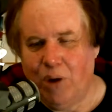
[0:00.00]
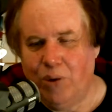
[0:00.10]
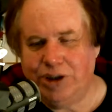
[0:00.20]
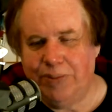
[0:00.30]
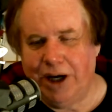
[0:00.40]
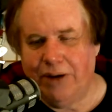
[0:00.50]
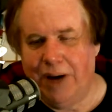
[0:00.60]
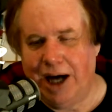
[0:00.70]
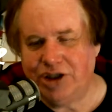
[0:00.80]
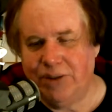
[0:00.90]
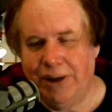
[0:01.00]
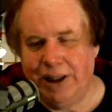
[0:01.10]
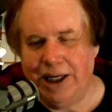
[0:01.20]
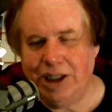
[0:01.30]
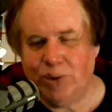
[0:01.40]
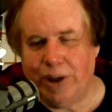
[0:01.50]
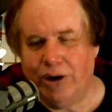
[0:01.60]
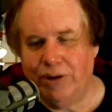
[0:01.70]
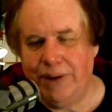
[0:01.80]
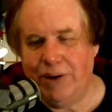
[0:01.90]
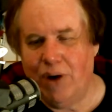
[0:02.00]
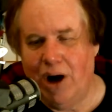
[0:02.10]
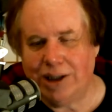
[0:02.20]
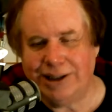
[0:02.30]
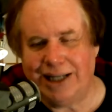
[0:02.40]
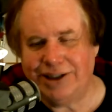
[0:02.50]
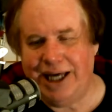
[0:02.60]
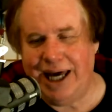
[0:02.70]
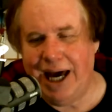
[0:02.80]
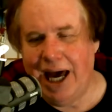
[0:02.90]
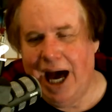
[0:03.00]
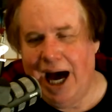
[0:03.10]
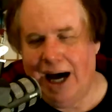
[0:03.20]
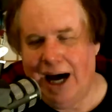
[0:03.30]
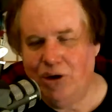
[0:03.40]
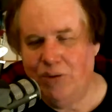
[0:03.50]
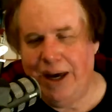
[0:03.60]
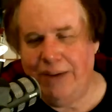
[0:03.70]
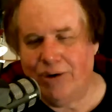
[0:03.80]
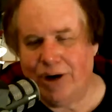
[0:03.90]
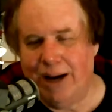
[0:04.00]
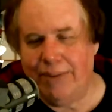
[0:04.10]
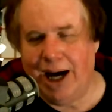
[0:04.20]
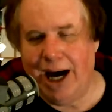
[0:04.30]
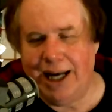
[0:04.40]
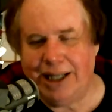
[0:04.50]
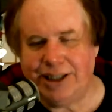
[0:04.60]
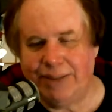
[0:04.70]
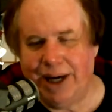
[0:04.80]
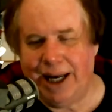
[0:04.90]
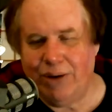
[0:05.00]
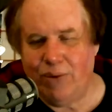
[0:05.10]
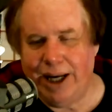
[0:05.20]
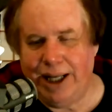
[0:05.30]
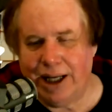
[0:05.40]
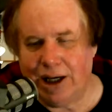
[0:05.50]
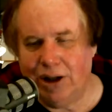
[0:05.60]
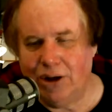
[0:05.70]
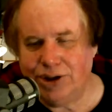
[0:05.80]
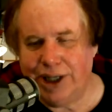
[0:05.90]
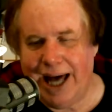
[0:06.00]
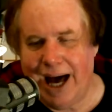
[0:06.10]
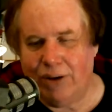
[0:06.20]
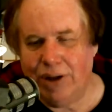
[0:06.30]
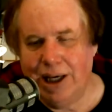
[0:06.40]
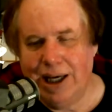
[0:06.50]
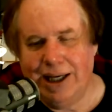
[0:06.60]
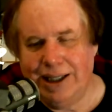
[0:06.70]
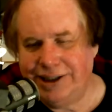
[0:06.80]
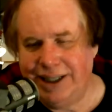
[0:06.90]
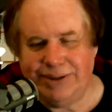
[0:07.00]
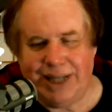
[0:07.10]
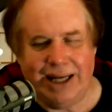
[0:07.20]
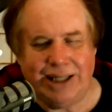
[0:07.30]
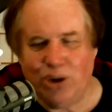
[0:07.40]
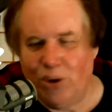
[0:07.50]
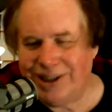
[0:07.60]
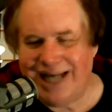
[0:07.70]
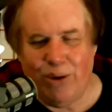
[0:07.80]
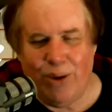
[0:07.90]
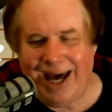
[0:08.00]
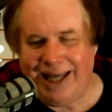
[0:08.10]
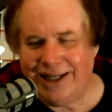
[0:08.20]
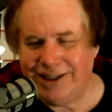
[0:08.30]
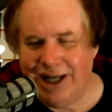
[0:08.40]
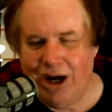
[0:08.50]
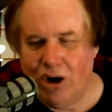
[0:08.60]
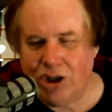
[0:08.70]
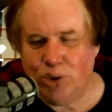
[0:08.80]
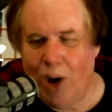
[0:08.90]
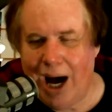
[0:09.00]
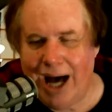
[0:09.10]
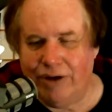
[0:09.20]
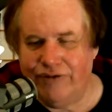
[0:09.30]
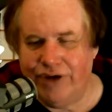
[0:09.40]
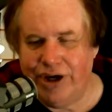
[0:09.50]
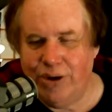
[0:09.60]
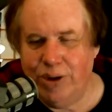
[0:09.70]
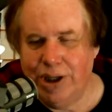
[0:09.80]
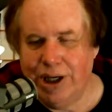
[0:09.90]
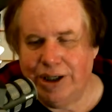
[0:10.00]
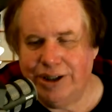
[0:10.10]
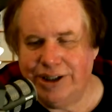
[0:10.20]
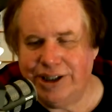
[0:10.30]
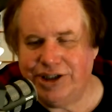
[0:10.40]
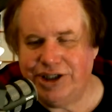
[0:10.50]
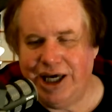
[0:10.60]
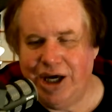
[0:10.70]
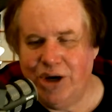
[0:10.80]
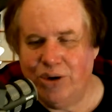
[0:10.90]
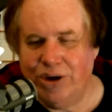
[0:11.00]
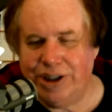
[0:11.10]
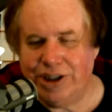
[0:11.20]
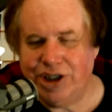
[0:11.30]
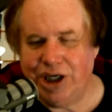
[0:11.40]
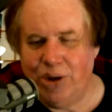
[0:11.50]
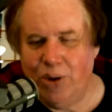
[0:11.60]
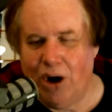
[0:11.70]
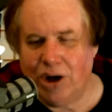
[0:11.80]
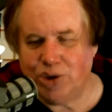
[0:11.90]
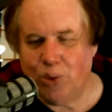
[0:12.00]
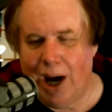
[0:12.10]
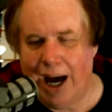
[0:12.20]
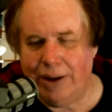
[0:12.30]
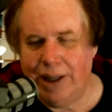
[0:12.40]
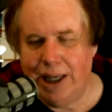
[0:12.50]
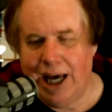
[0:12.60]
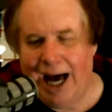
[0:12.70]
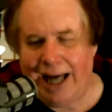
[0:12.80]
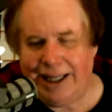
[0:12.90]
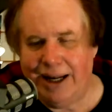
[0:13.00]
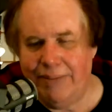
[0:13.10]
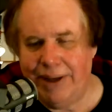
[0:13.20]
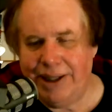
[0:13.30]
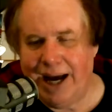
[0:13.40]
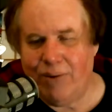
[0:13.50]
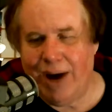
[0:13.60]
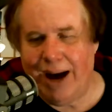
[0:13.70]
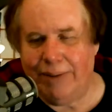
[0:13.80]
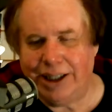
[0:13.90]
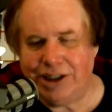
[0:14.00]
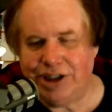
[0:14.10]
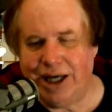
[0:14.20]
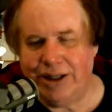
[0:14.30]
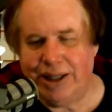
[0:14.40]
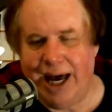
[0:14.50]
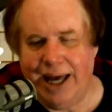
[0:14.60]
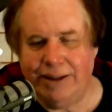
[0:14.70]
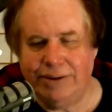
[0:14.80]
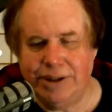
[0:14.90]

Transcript: We speak of possibilities. We could be wrong. I see new people are coming on as I'm getting ready to close it out. Seems that it's always that way, doesn't it? Hearts Wild for you. Good to see you. Good to see you, Hearts Wild. I did a Midnight Ramblings the other night